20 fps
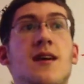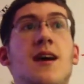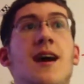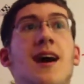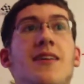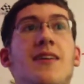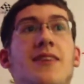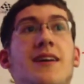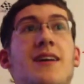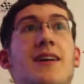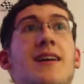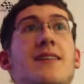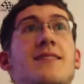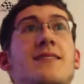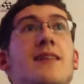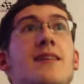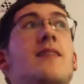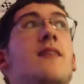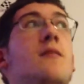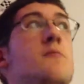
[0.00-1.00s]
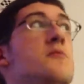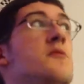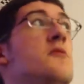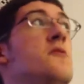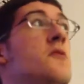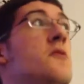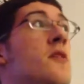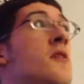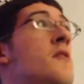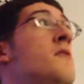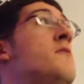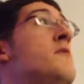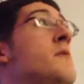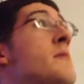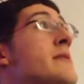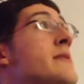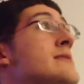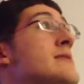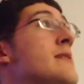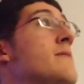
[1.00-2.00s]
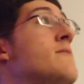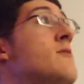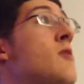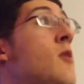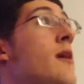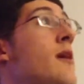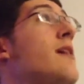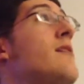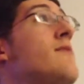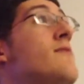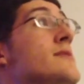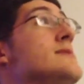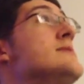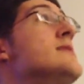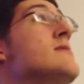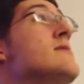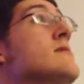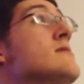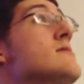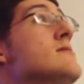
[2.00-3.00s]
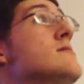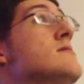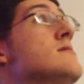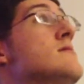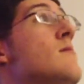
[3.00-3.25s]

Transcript: I think I did upload all of them except for Crayon Physics.